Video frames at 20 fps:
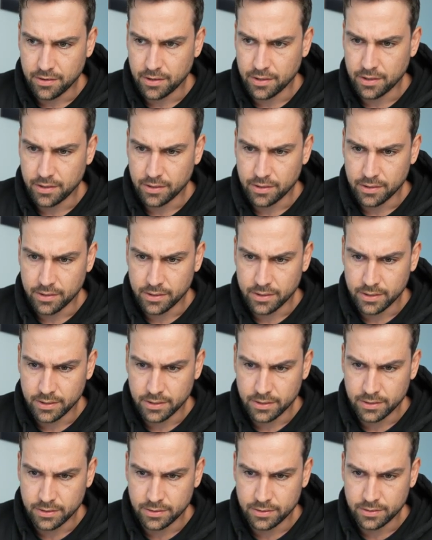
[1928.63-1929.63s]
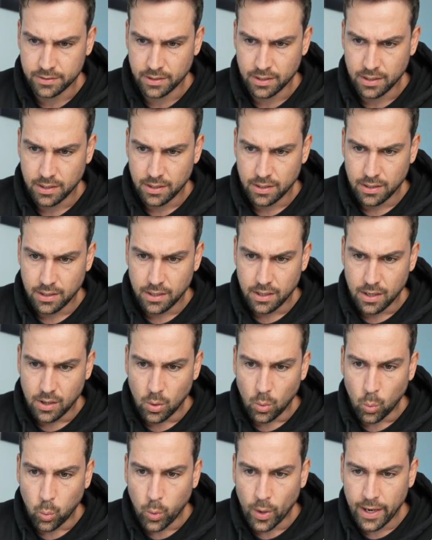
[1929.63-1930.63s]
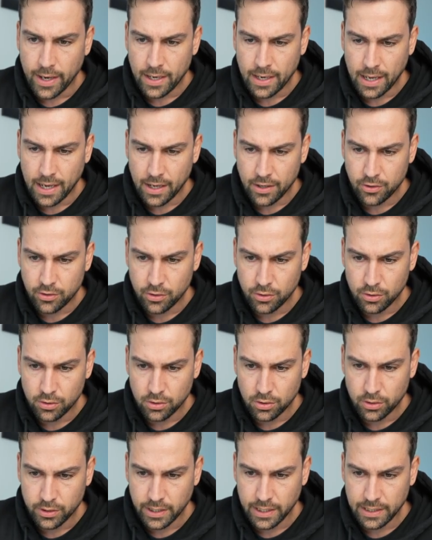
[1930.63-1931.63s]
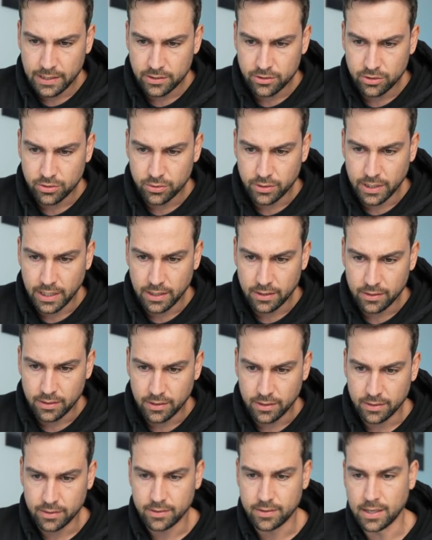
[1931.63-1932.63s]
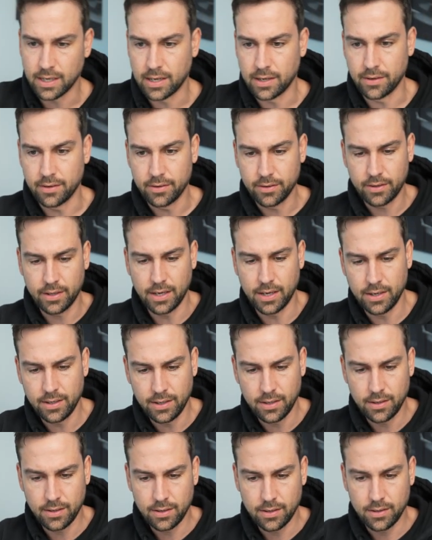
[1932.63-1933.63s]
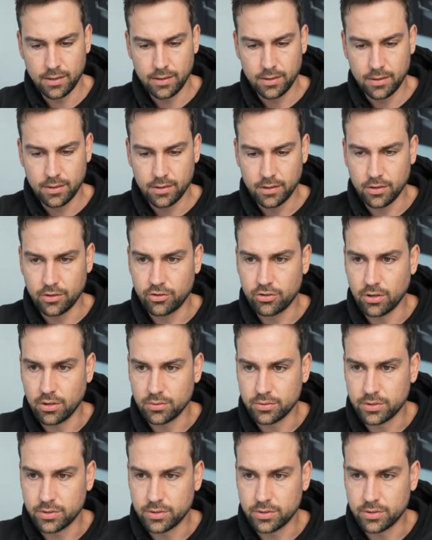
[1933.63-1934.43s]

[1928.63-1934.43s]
it is when are you looking to get it done? Okay. Control